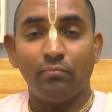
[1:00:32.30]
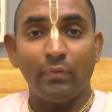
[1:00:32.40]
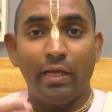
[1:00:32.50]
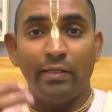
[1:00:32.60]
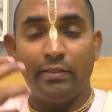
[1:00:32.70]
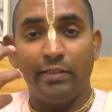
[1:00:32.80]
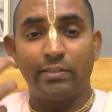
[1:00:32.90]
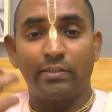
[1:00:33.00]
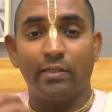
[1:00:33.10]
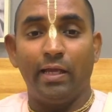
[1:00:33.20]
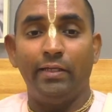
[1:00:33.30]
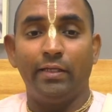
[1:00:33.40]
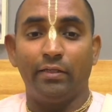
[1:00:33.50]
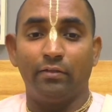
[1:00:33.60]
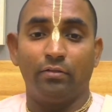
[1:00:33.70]
and tears
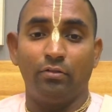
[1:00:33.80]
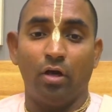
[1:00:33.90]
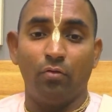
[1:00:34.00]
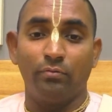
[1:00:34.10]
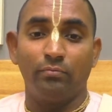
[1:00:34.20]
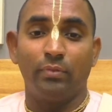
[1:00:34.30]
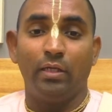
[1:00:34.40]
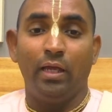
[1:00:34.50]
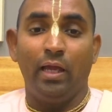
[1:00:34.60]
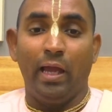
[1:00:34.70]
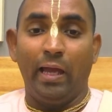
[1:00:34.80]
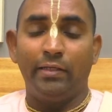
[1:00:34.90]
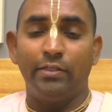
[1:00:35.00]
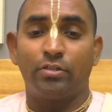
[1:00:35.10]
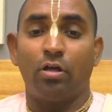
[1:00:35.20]
gliding down, and
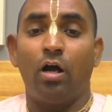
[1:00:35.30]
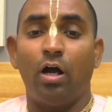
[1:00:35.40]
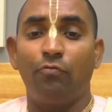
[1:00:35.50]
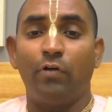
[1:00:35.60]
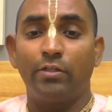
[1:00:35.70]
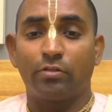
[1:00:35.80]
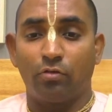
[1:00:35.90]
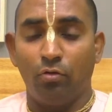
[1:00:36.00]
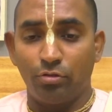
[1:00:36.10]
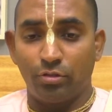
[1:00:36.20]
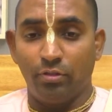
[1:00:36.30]
his half eyes closed